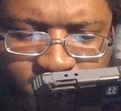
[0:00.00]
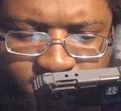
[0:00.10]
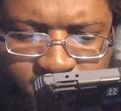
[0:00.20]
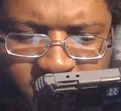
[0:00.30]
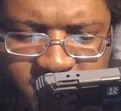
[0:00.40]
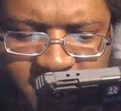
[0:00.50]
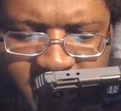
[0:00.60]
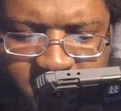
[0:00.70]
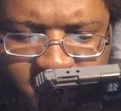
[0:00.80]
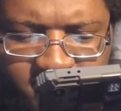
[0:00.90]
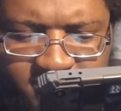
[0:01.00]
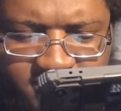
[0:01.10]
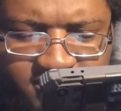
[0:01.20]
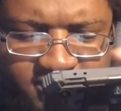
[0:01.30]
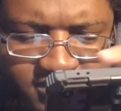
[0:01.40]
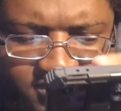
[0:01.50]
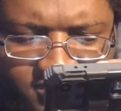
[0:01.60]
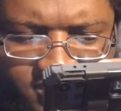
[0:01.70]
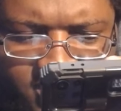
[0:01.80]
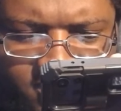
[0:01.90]
Next panel.
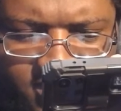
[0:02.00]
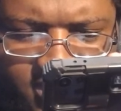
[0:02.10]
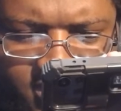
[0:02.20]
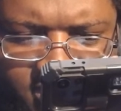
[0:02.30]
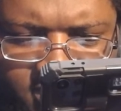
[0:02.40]
What's going on?